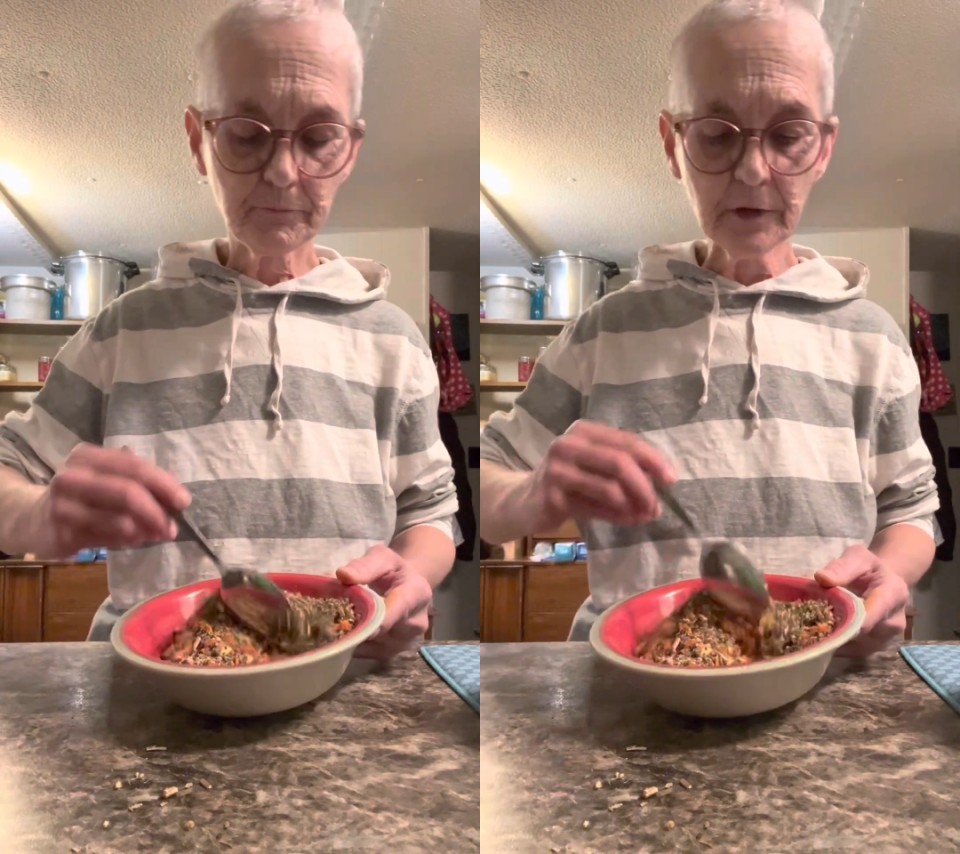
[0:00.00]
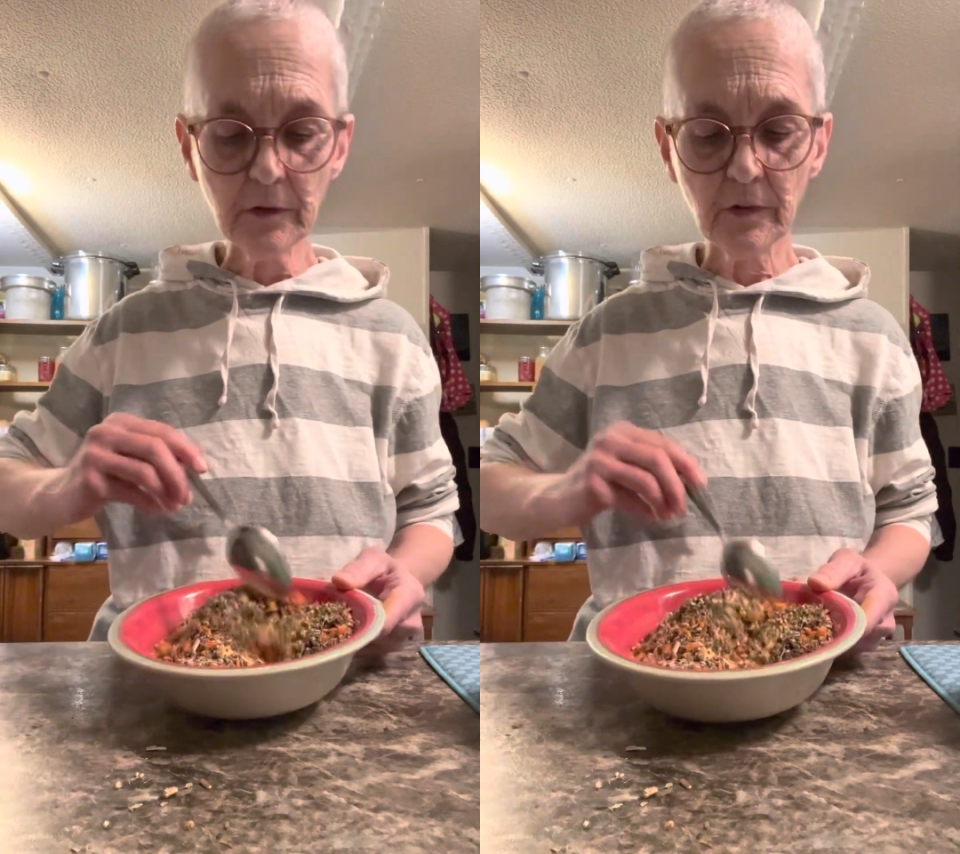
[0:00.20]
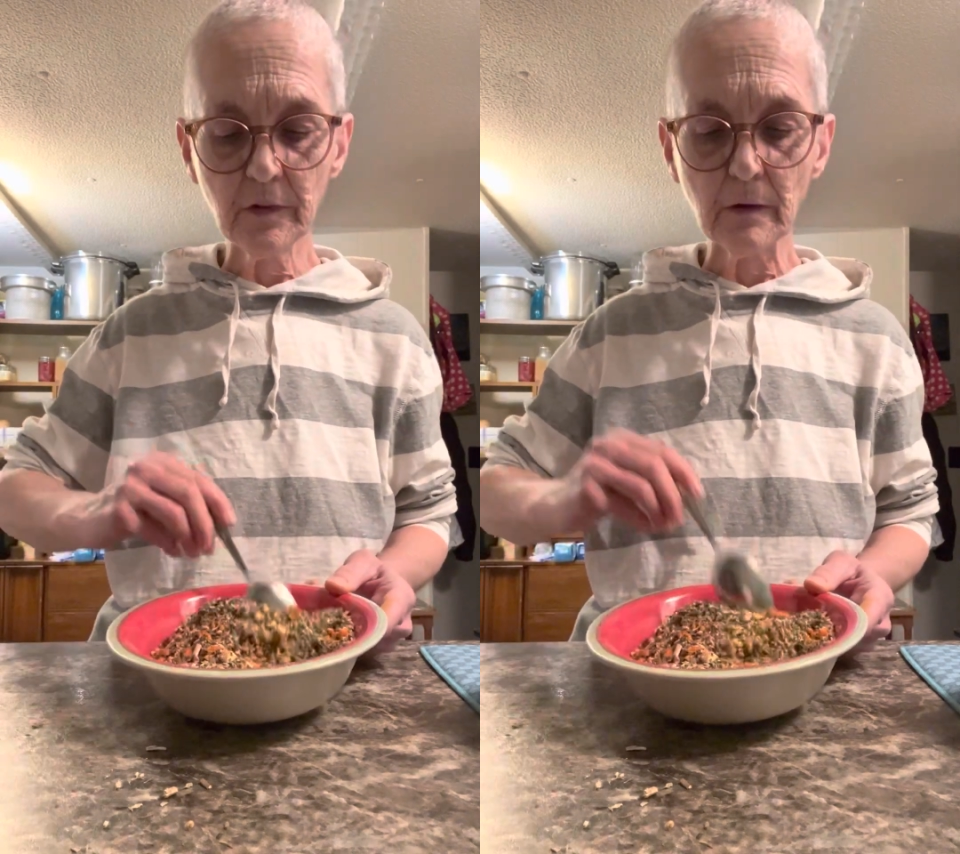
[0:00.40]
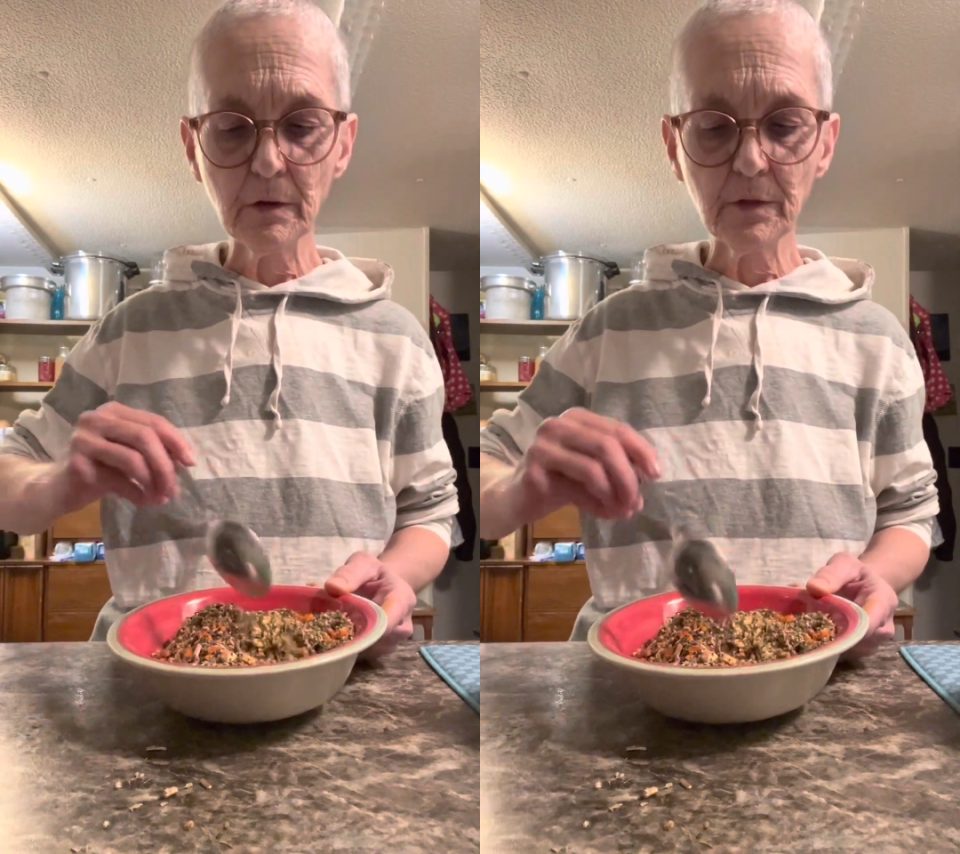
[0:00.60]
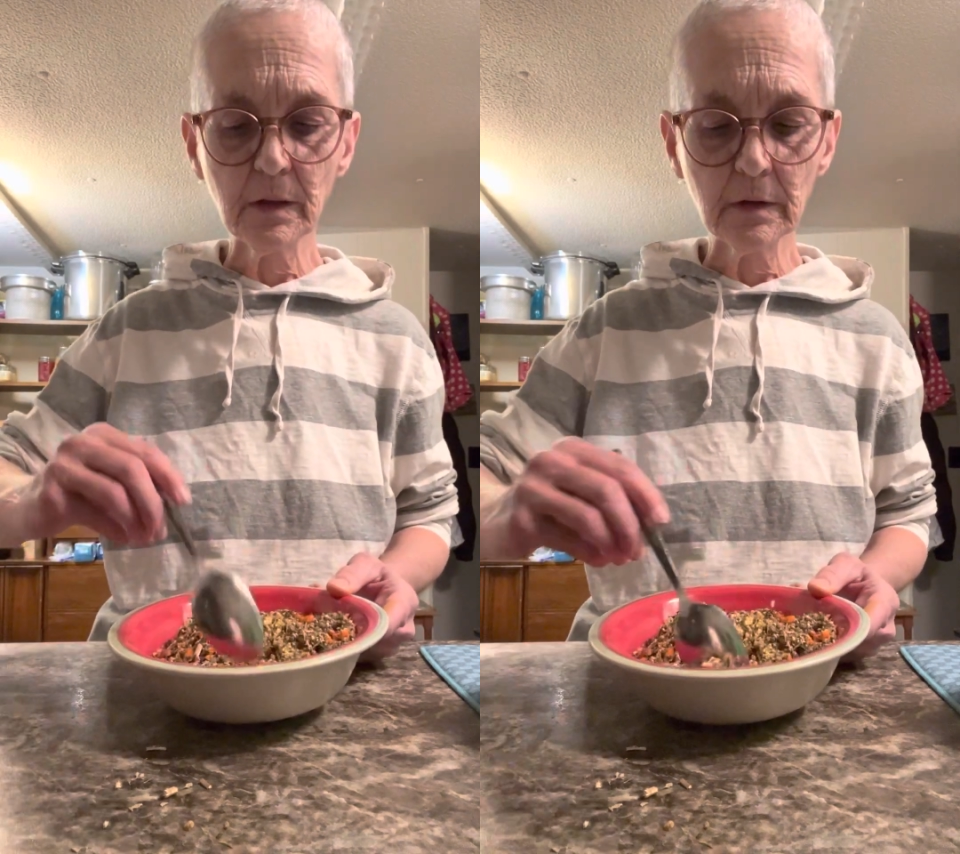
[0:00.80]
This is
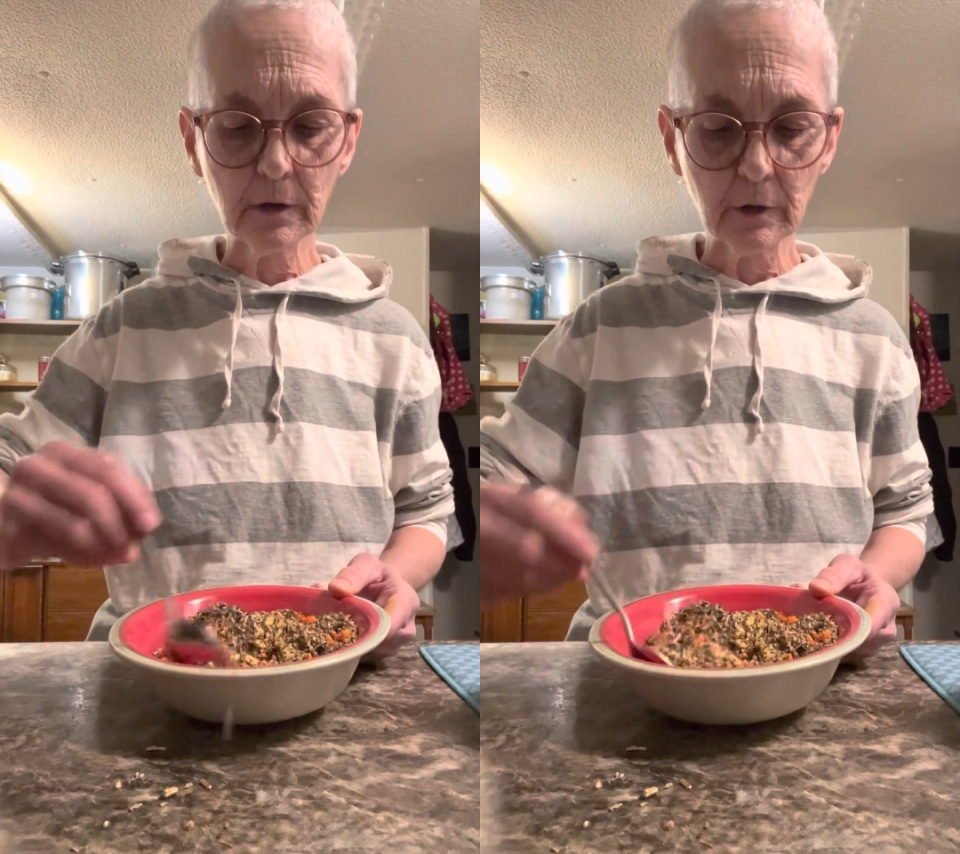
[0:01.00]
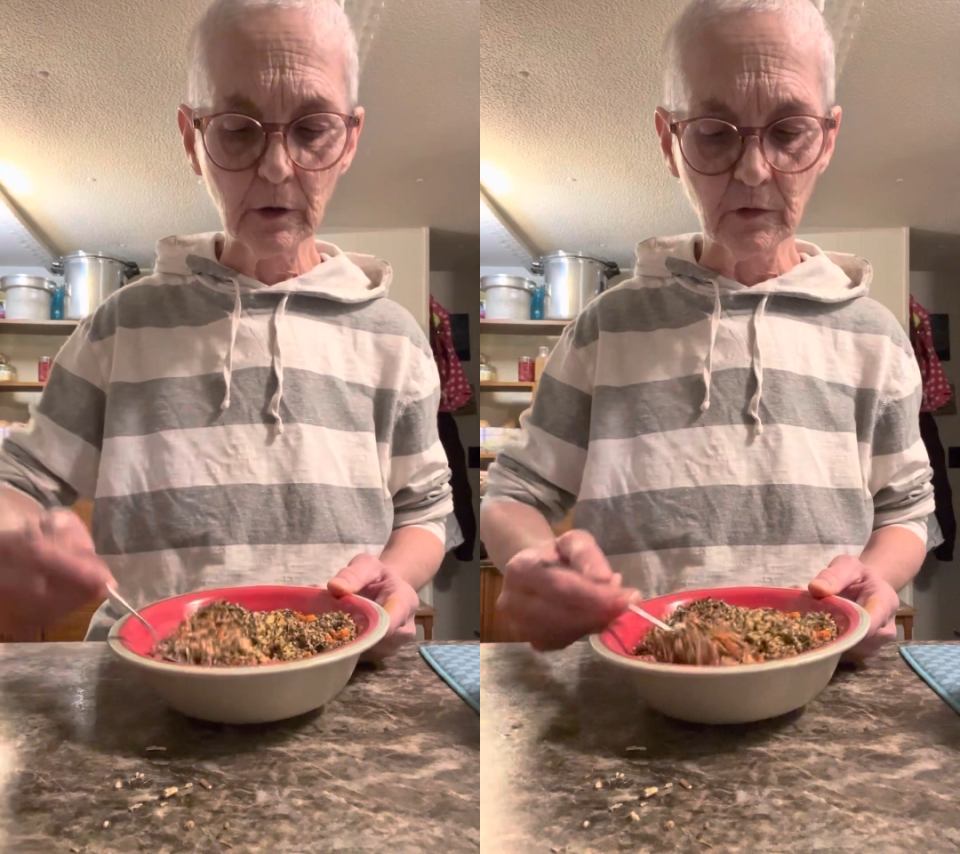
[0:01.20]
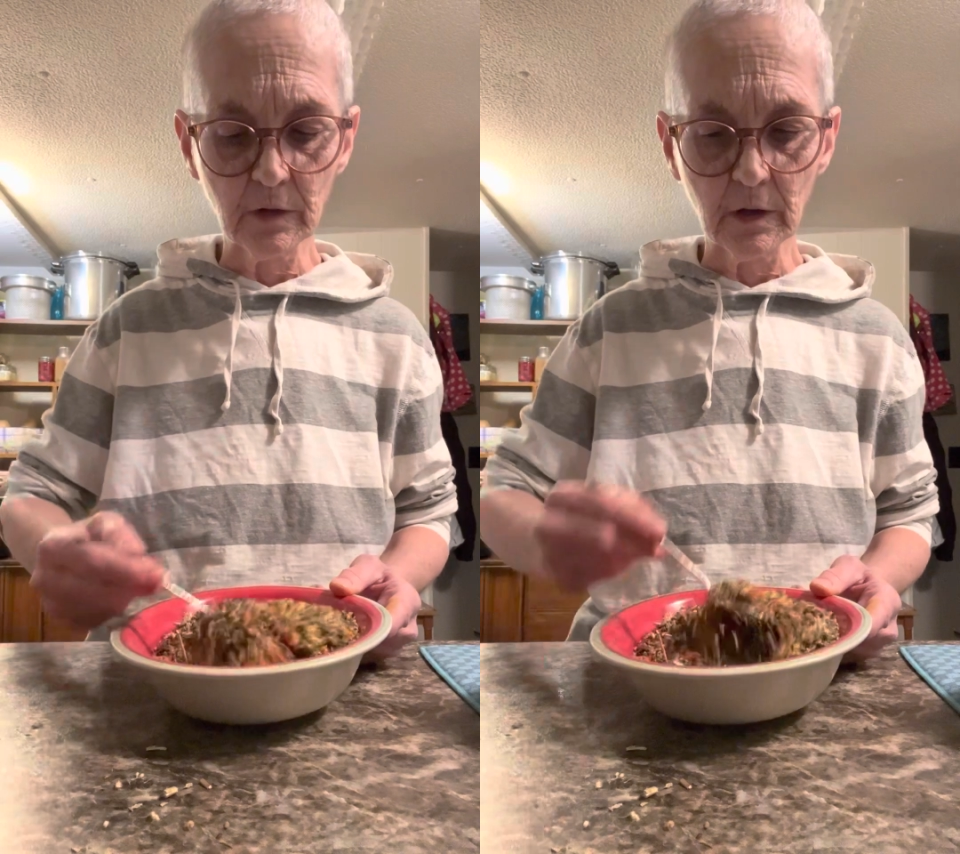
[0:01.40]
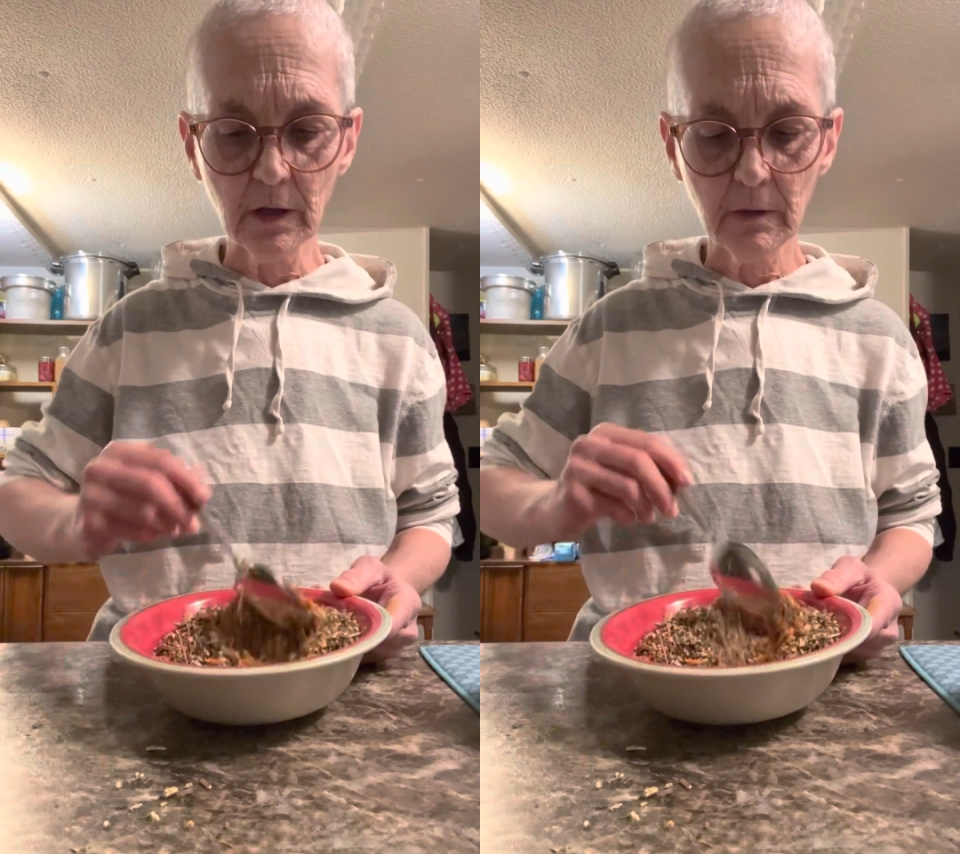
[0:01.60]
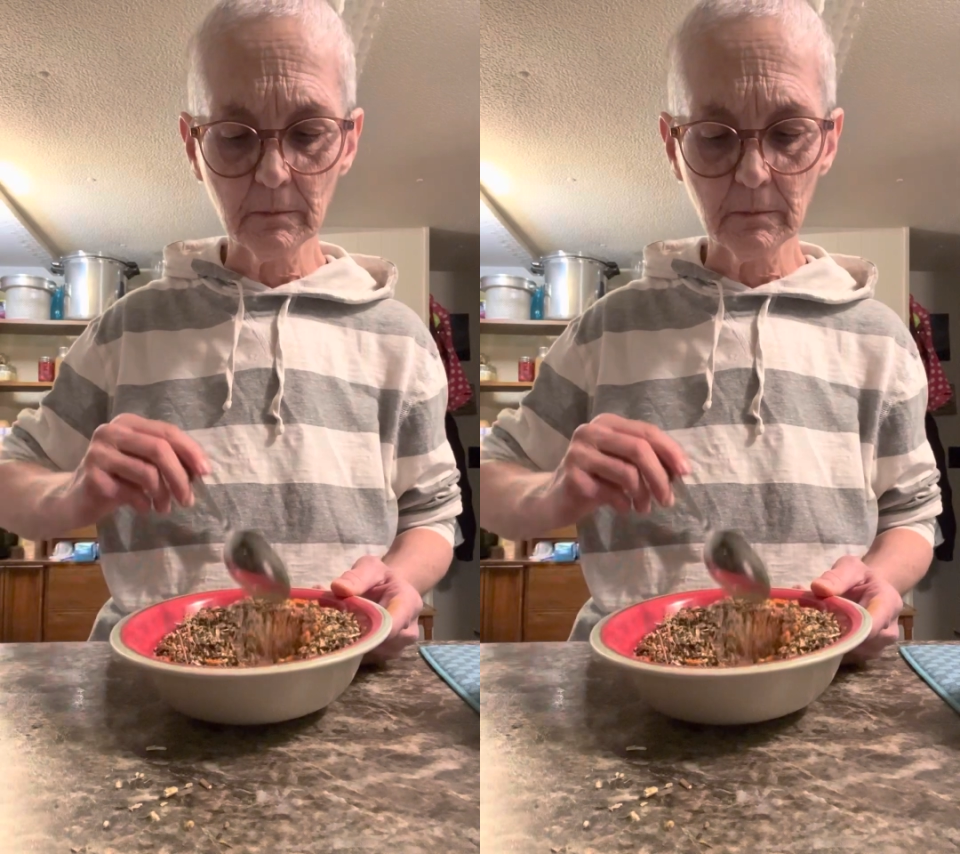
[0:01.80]
everything that goes in it.